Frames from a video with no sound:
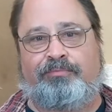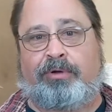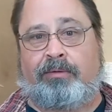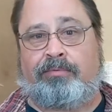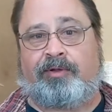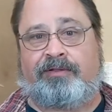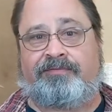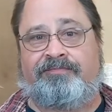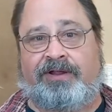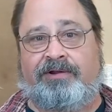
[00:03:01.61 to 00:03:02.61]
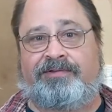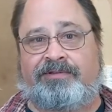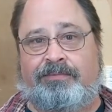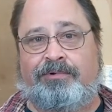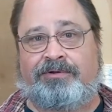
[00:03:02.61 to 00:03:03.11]
probably is very
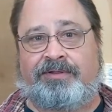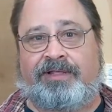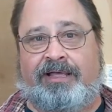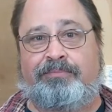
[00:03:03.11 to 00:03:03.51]
similar to that,